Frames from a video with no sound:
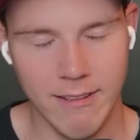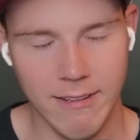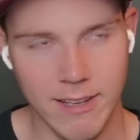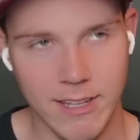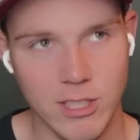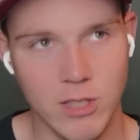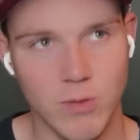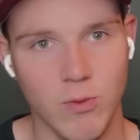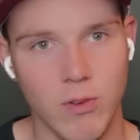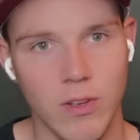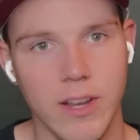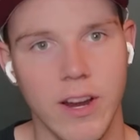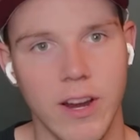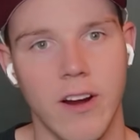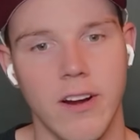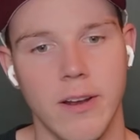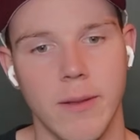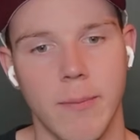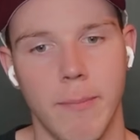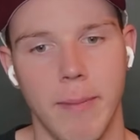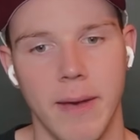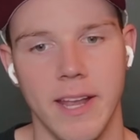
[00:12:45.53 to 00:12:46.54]
really
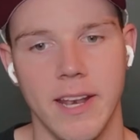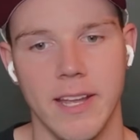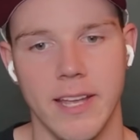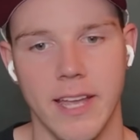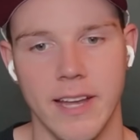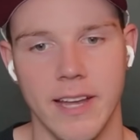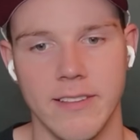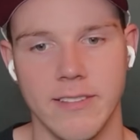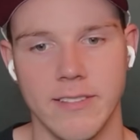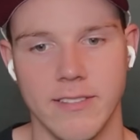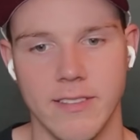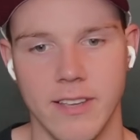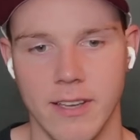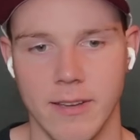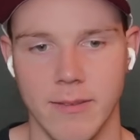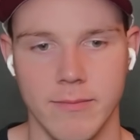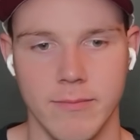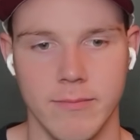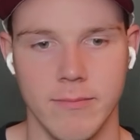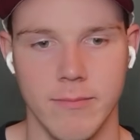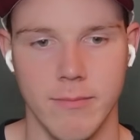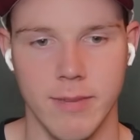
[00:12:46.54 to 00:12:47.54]
hard to bet against
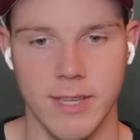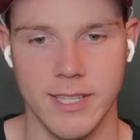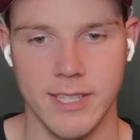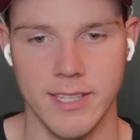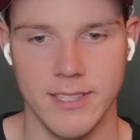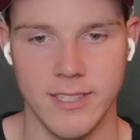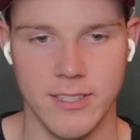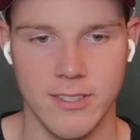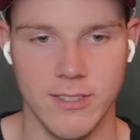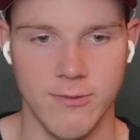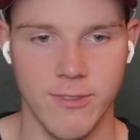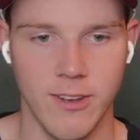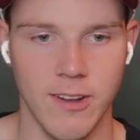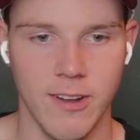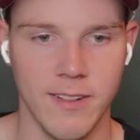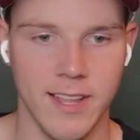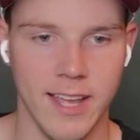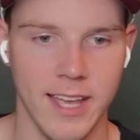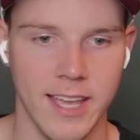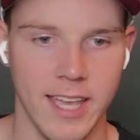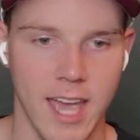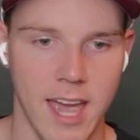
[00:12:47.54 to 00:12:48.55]
him because it's felt
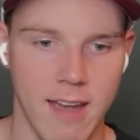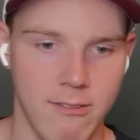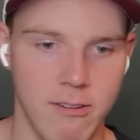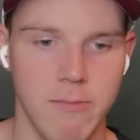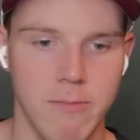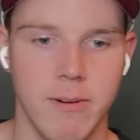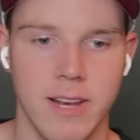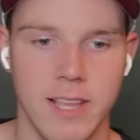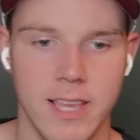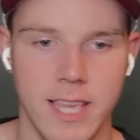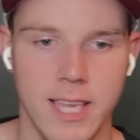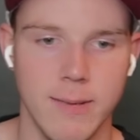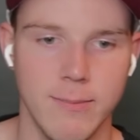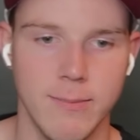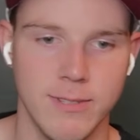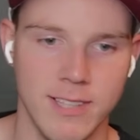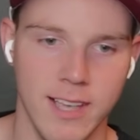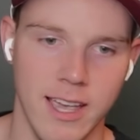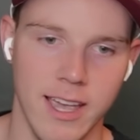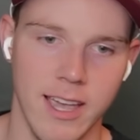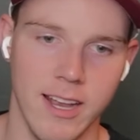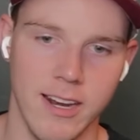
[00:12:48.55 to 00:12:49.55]
like everybody keeps
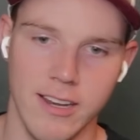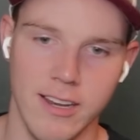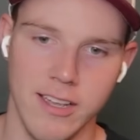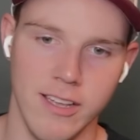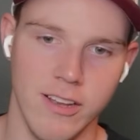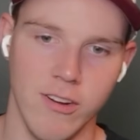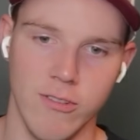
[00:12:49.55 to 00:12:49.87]
saying,